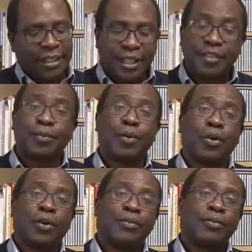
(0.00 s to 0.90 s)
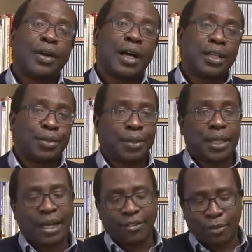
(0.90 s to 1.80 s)
Give more and you will
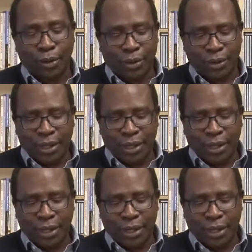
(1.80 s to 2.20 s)
have more.